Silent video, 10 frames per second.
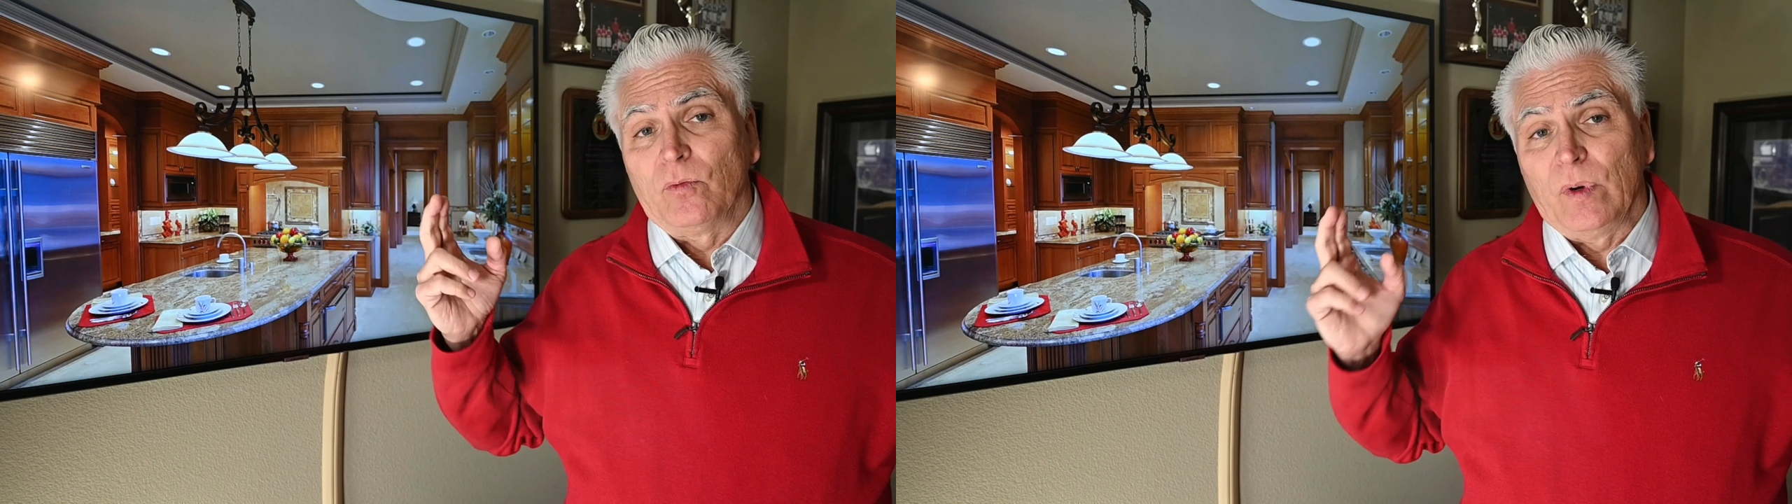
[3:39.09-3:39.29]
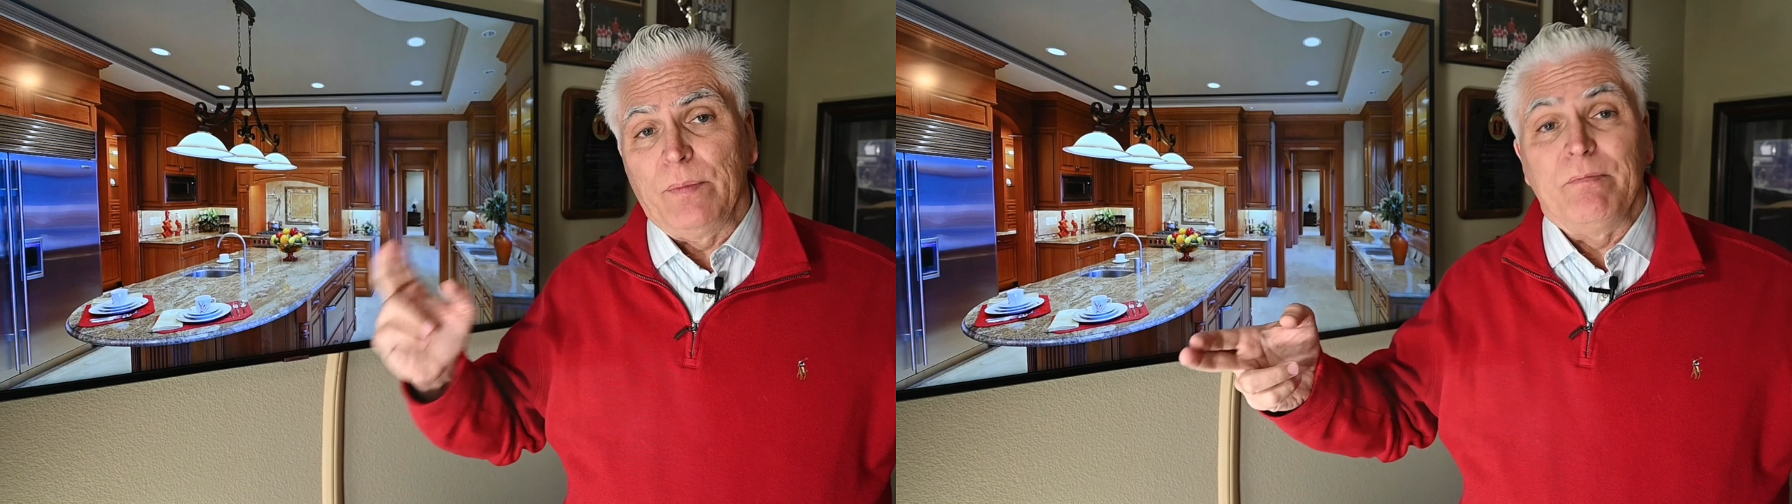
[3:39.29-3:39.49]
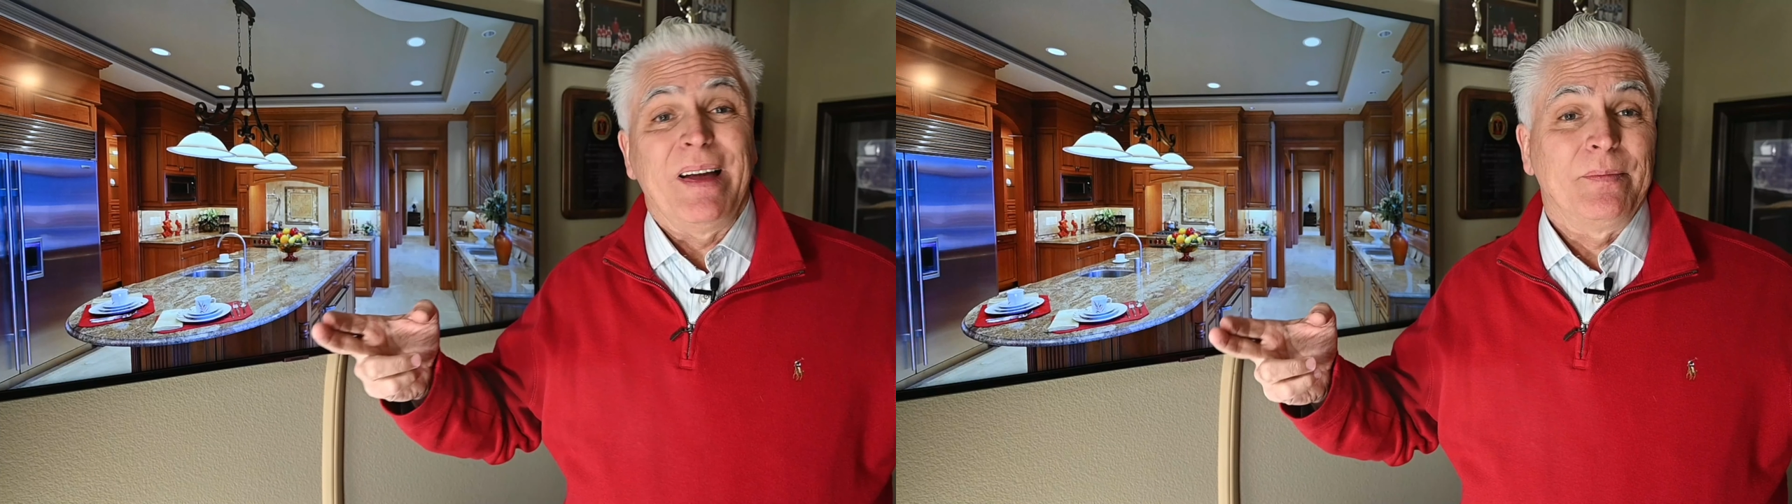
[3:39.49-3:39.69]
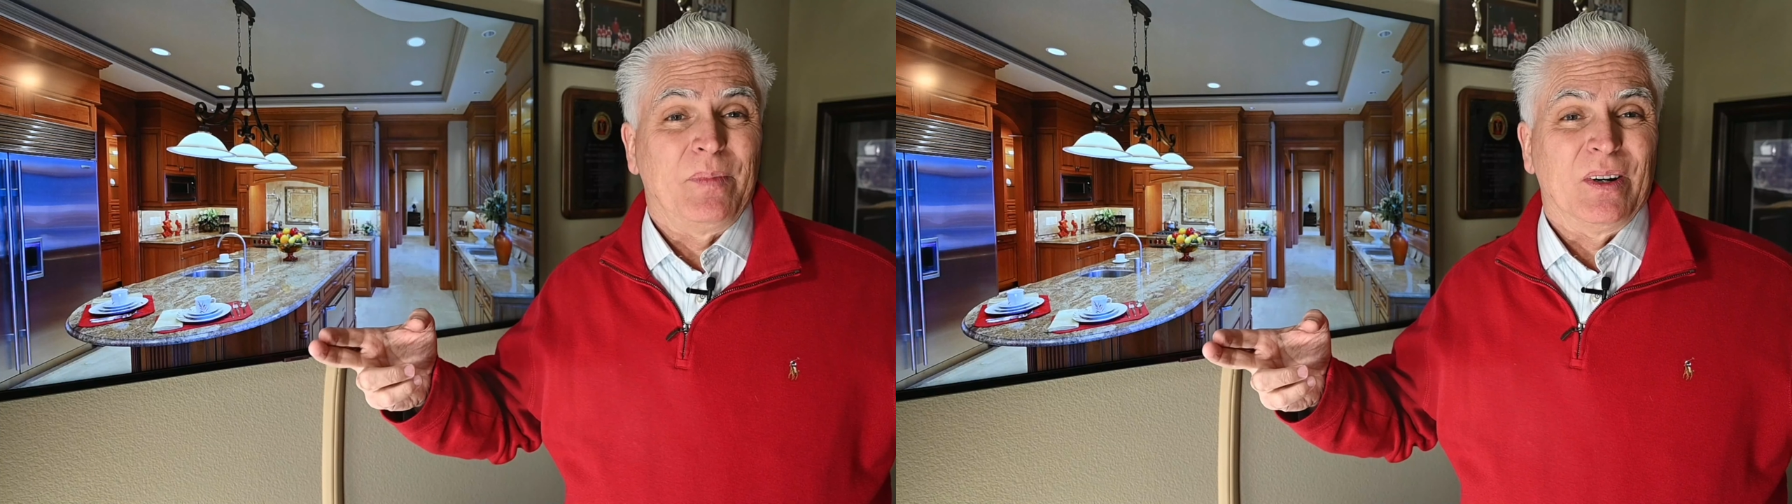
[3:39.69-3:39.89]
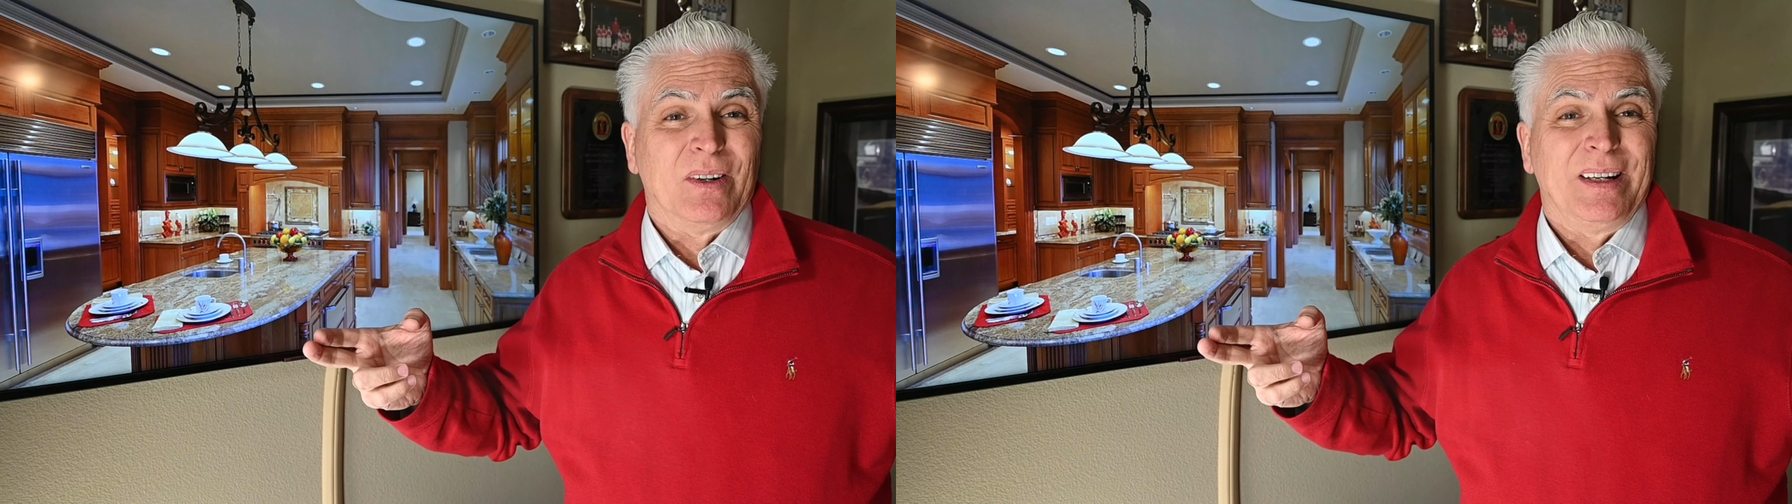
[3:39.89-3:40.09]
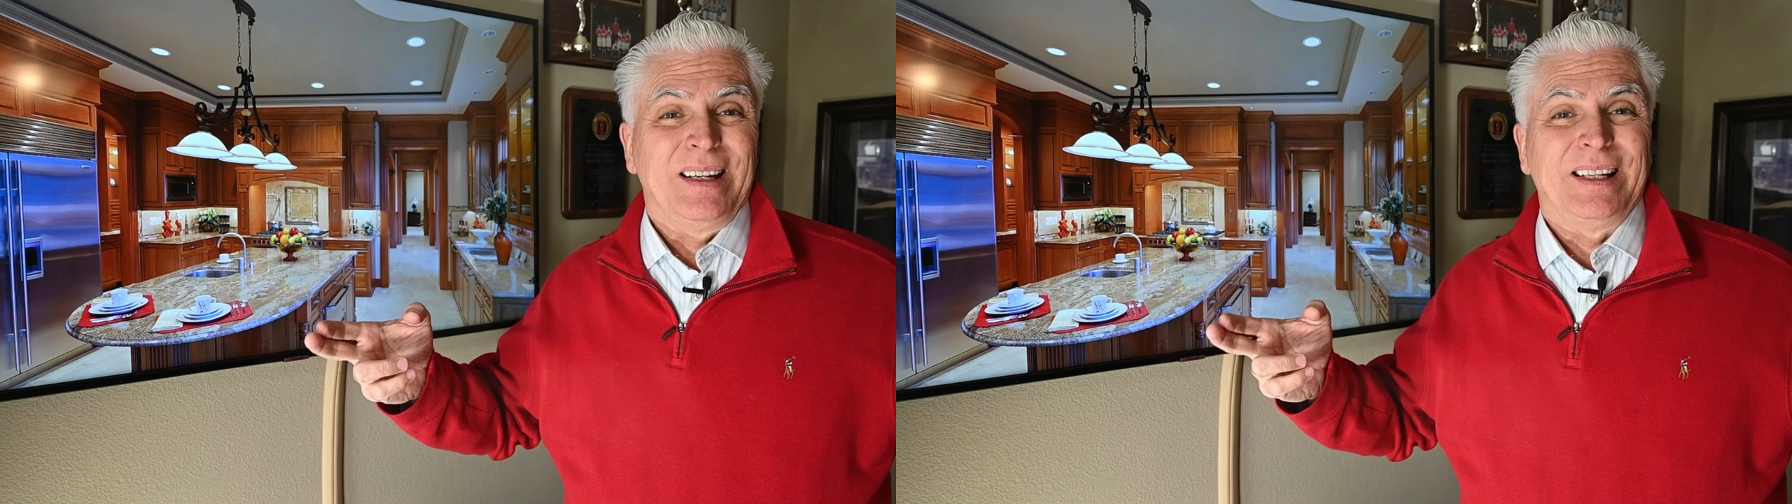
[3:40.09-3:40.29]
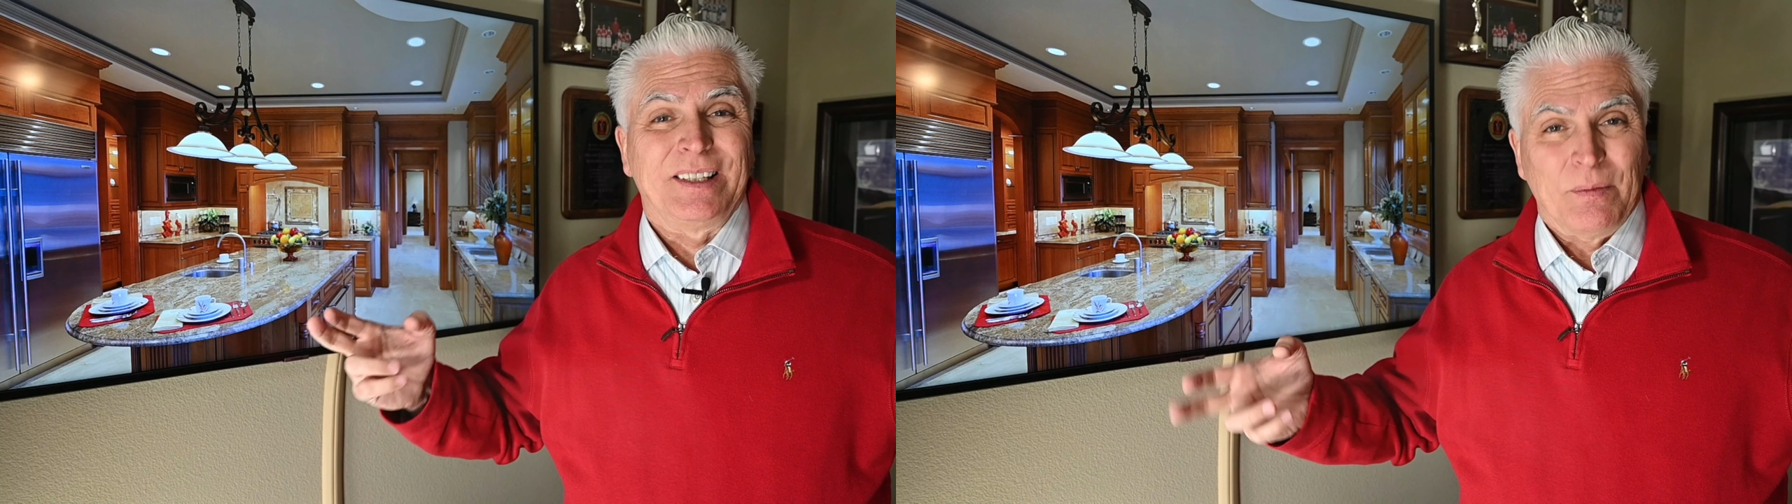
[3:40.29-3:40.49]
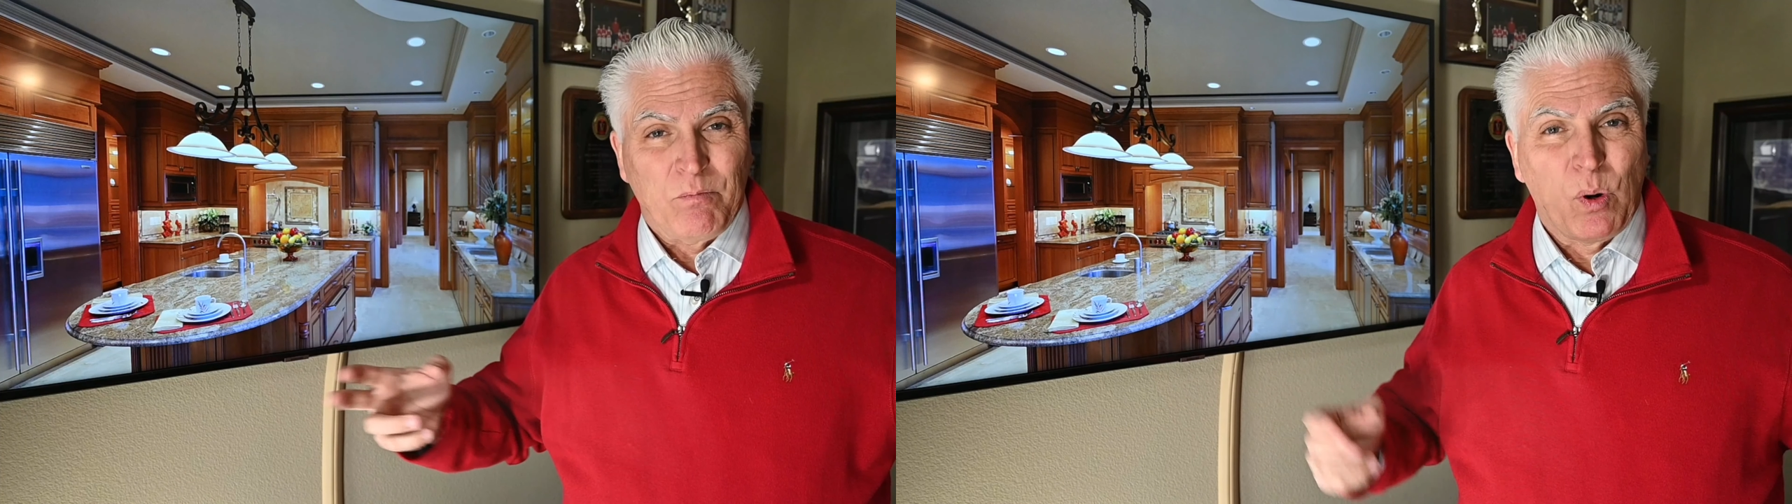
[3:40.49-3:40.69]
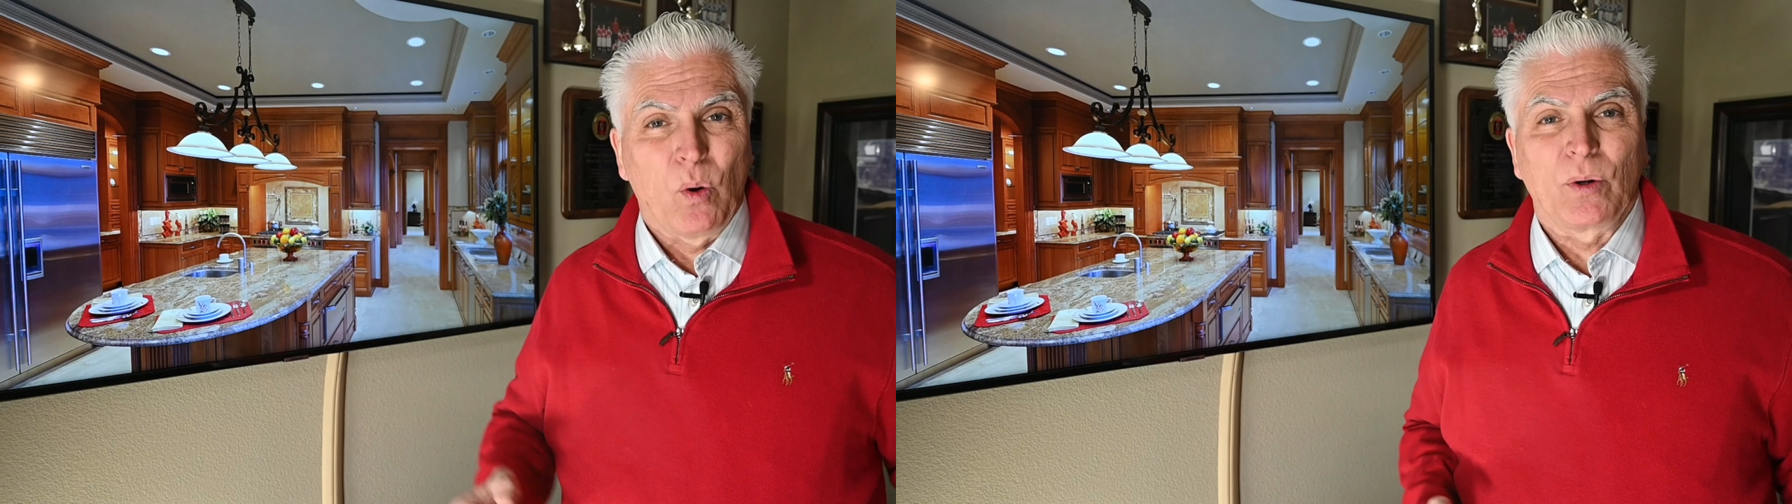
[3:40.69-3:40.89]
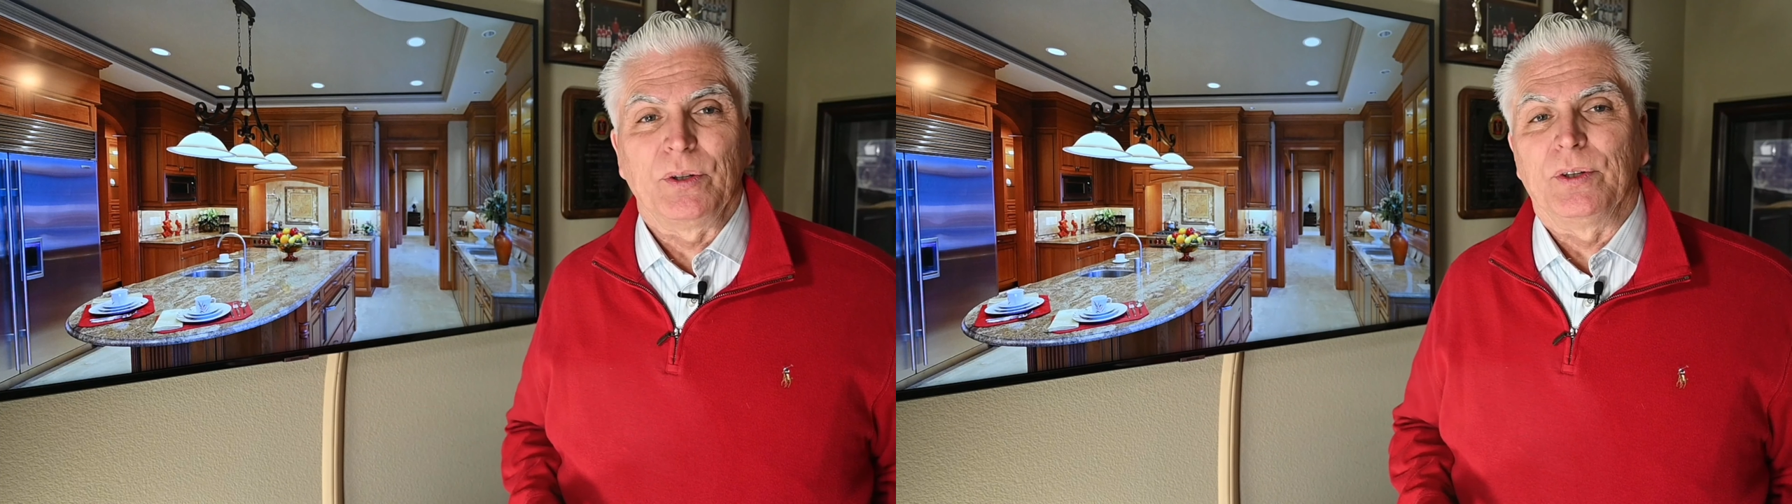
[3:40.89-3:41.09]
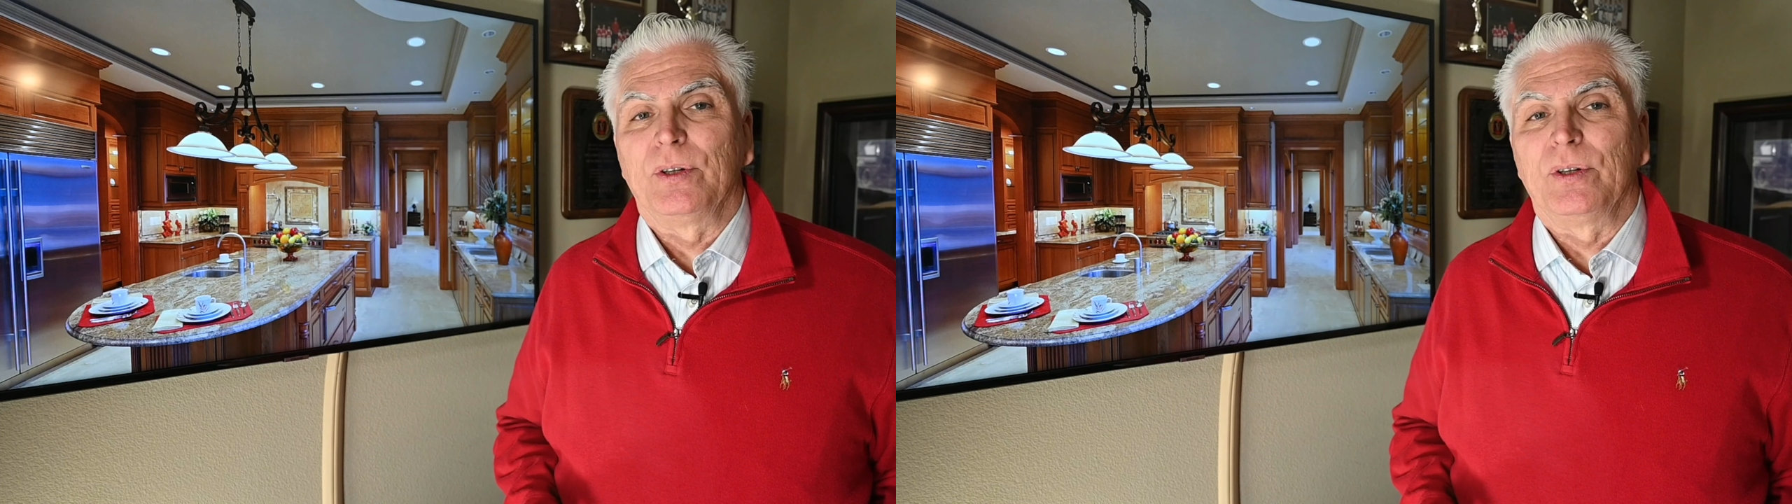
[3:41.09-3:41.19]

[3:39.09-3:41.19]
Remember, it's important